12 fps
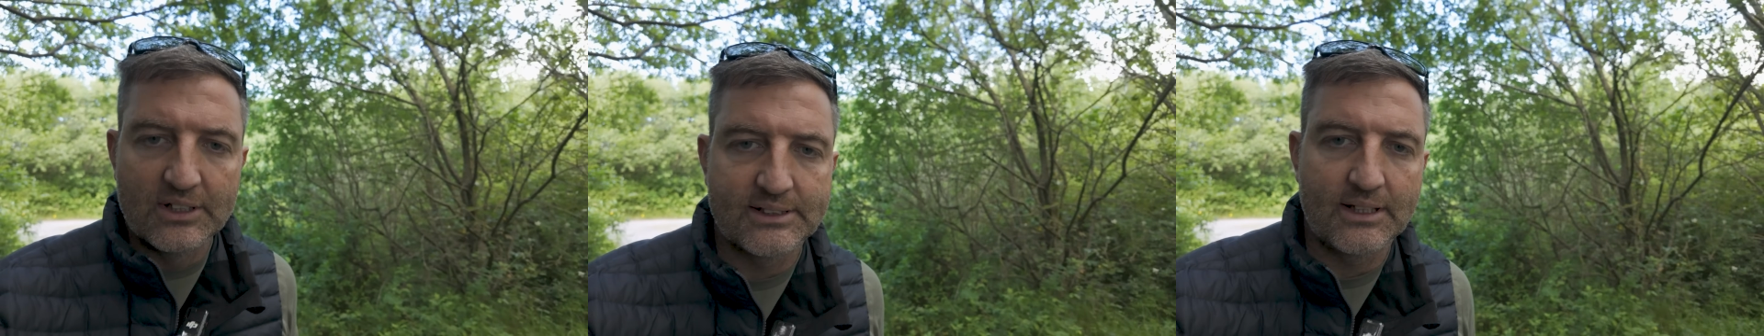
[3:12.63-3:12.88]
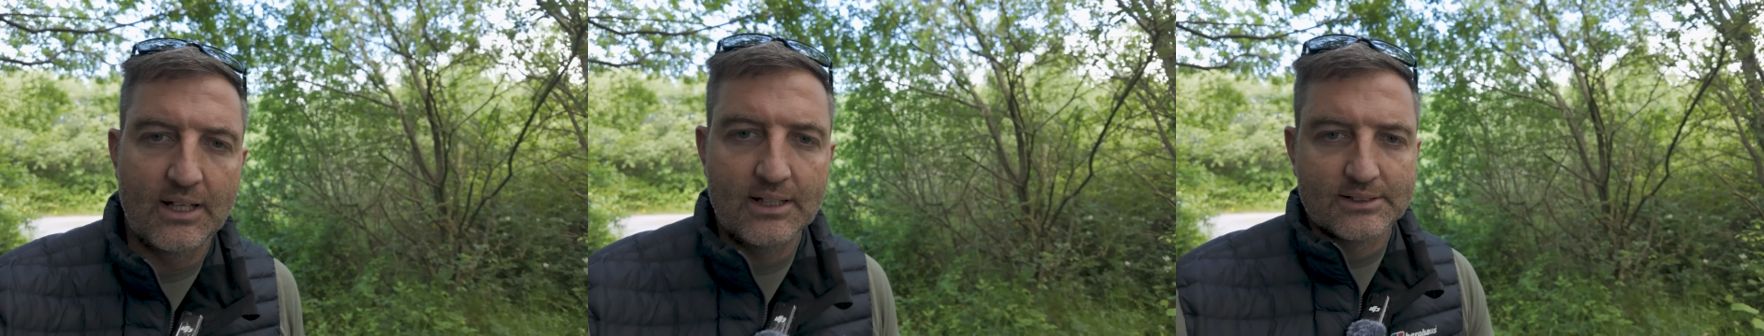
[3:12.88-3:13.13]

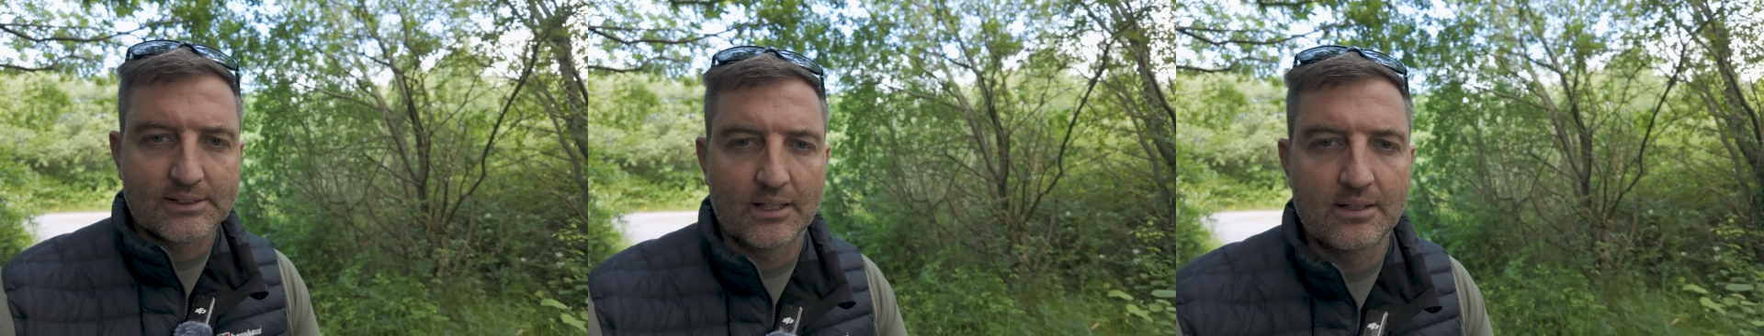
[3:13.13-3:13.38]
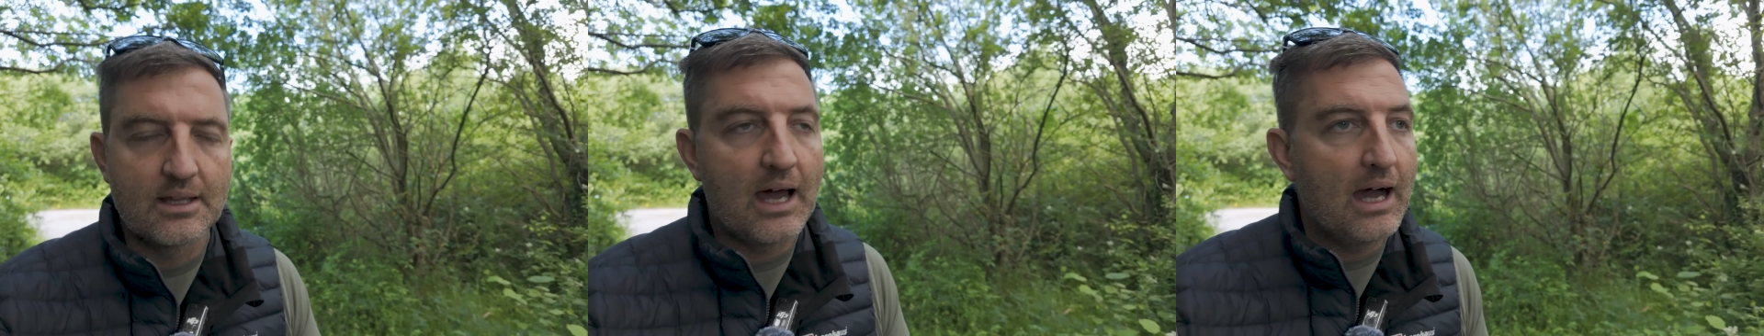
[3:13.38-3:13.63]
first thing
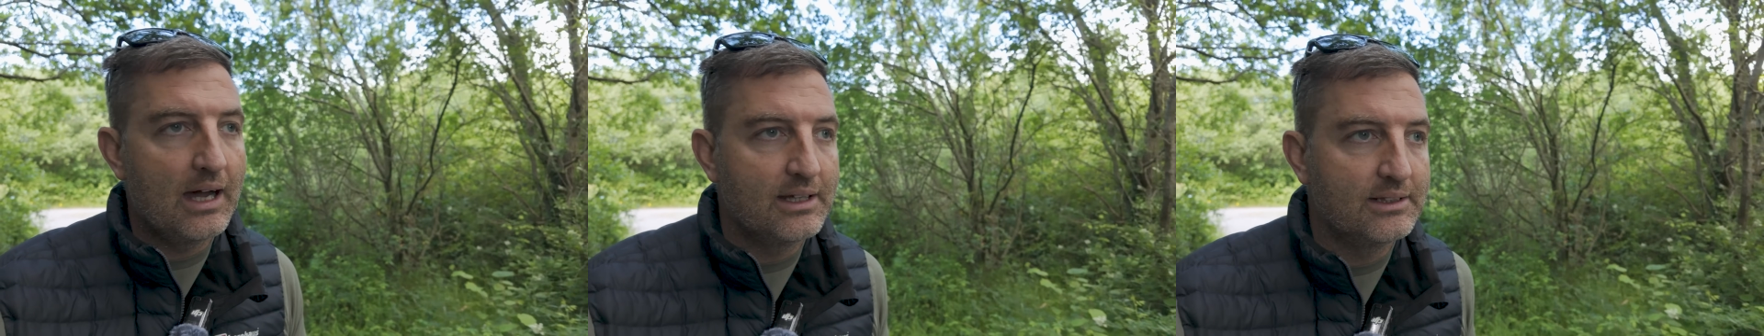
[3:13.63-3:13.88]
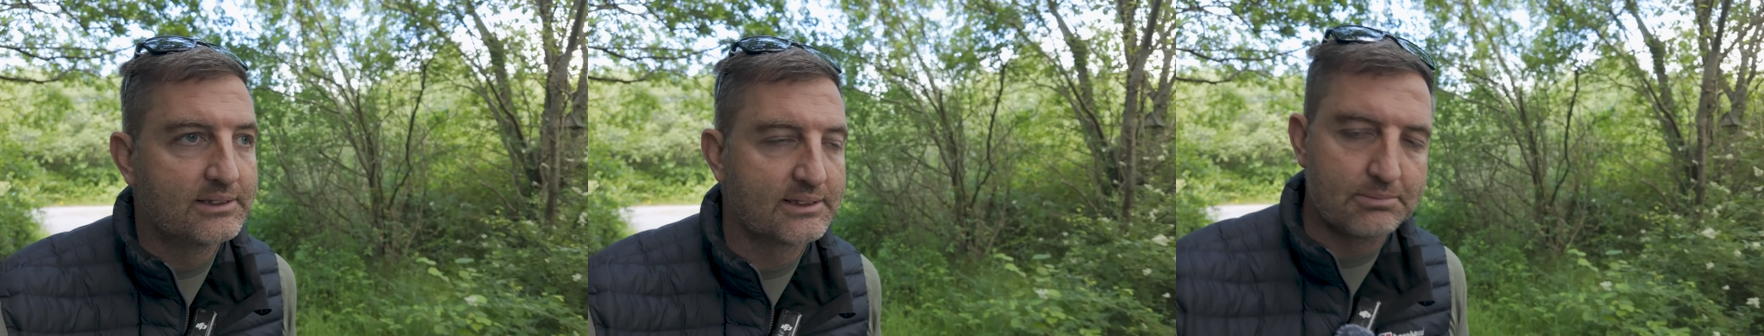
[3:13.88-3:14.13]
is the
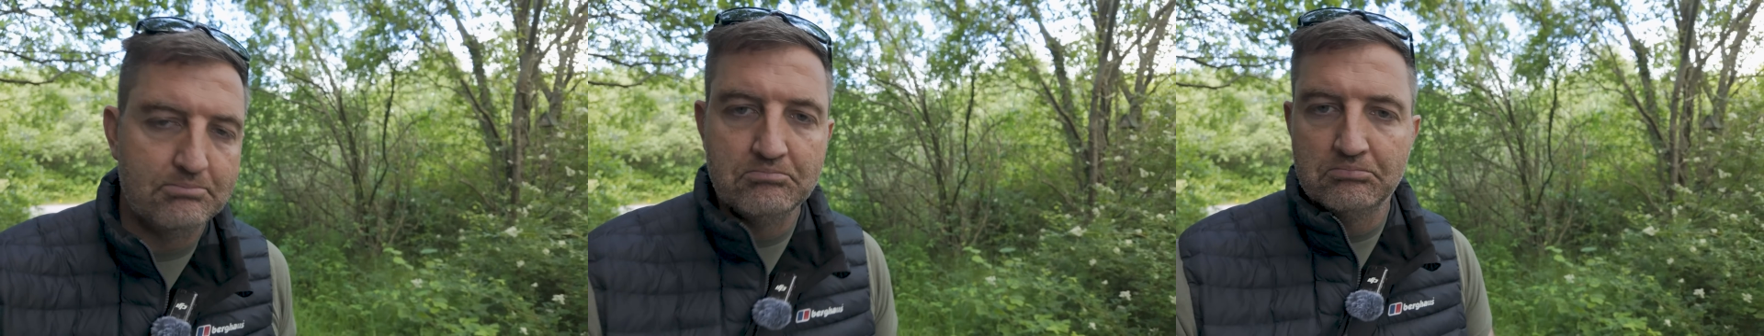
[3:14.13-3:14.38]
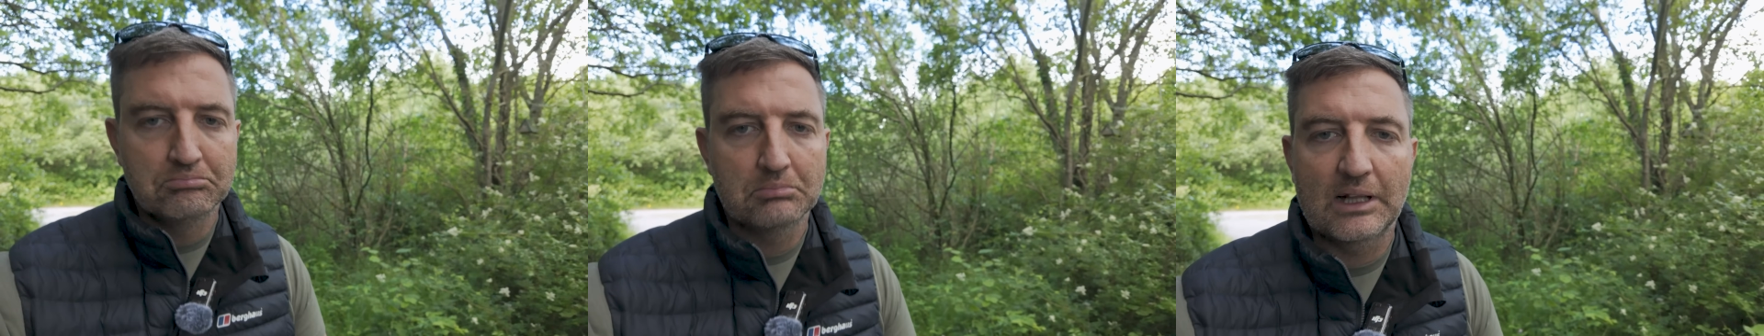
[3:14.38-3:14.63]
hides,
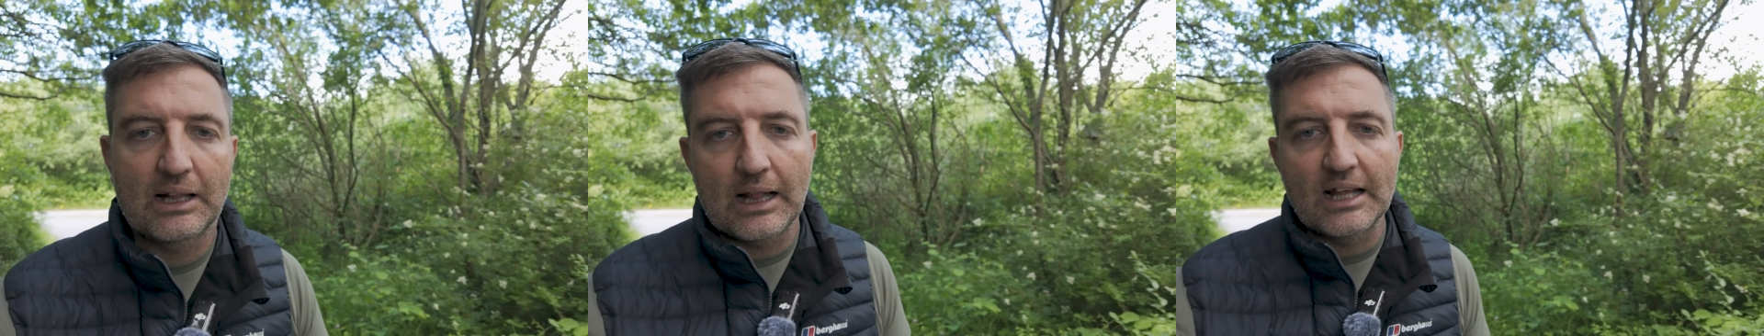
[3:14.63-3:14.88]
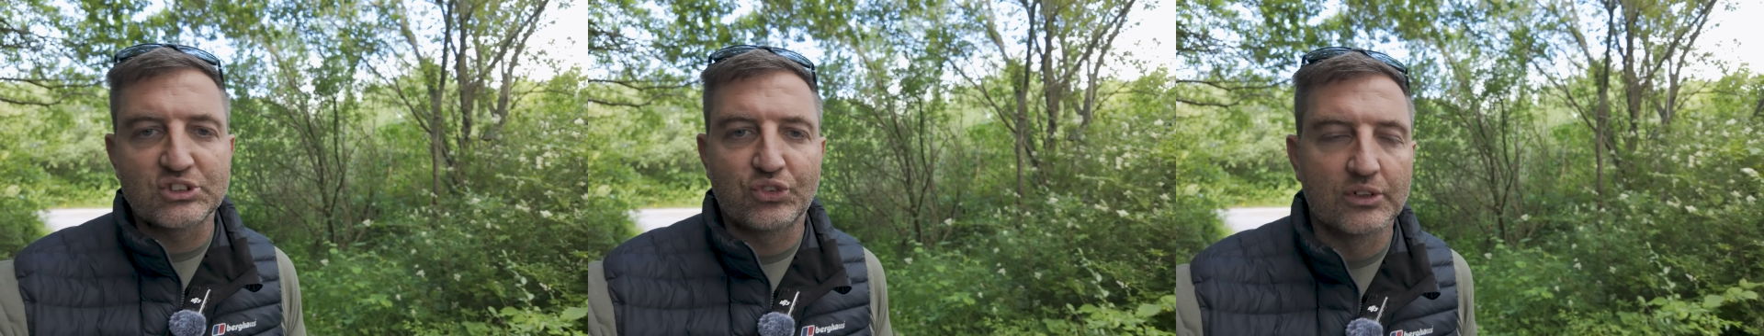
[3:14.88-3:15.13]
glass